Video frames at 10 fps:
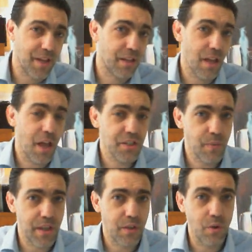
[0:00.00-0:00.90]
it last
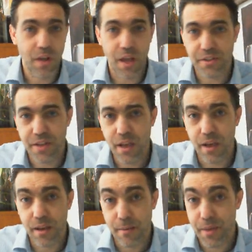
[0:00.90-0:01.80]
week or last year,
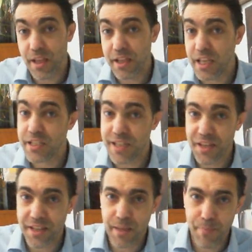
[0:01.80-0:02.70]
but it is
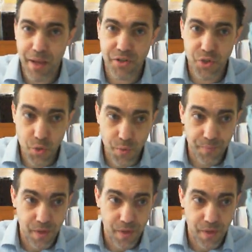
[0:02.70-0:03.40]
something that buds do.